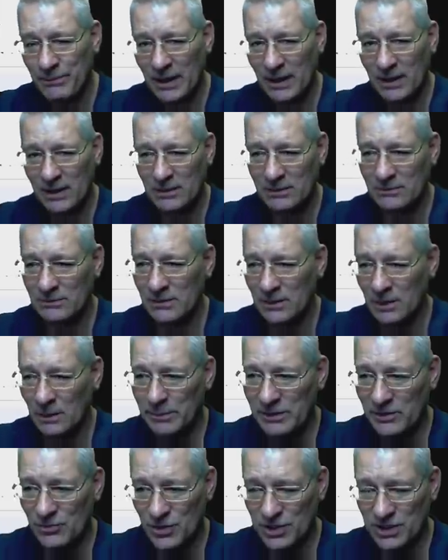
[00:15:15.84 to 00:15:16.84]
um, I'll
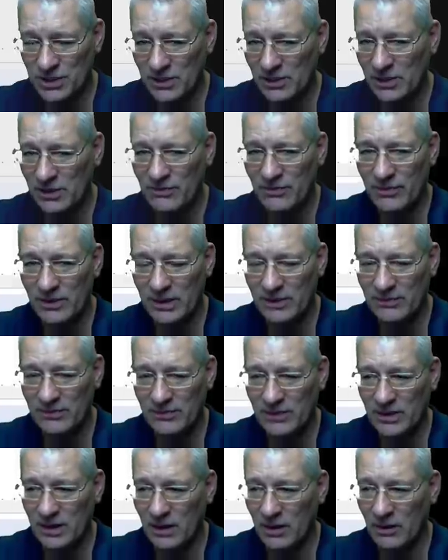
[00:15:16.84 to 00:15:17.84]
be interested to know if,
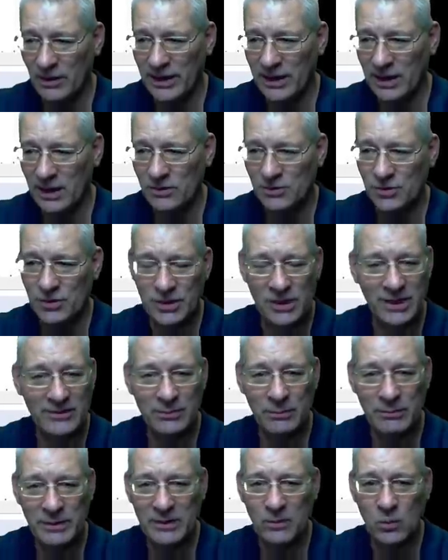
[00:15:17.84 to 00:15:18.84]
if the high-low should
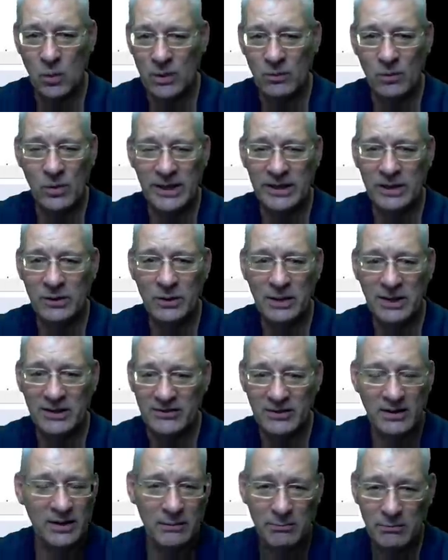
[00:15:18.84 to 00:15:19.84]
ever be one where you
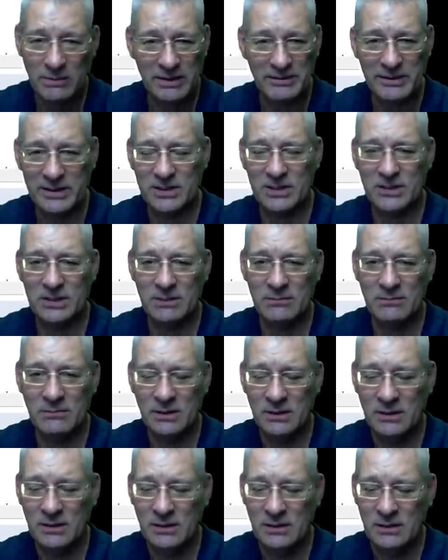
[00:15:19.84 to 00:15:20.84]
live. Maybe it's um,
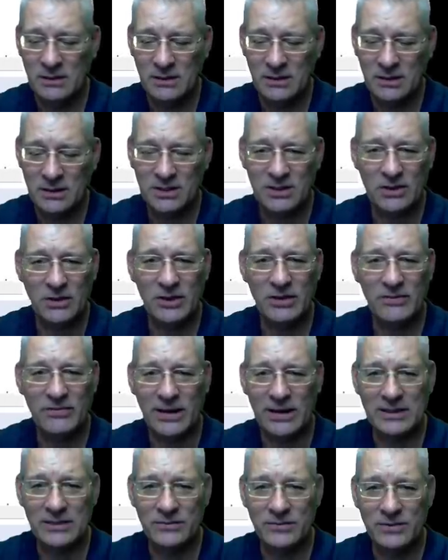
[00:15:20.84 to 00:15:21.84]
a side
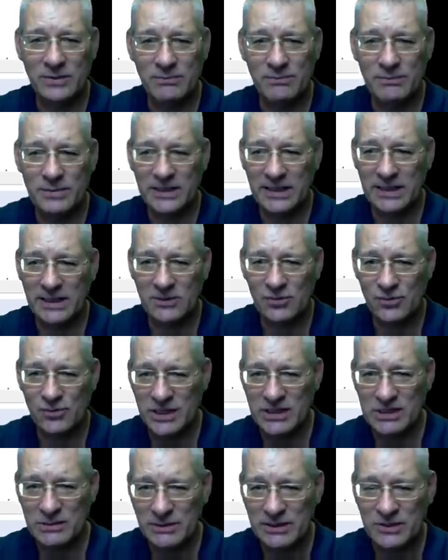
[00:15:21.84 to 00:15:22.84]
effect of the particular
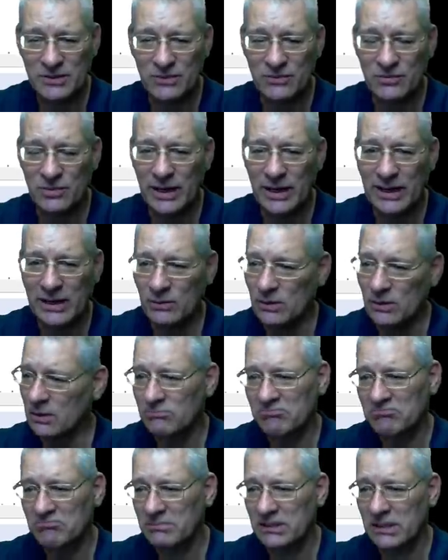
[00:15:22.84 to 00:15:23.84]
transmitter of where you are.
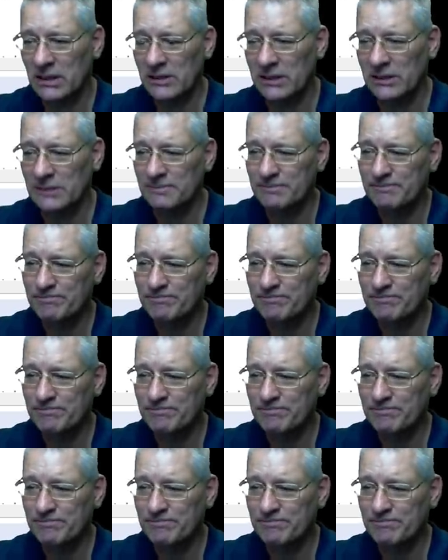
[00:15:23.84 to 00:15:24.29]
Don't know.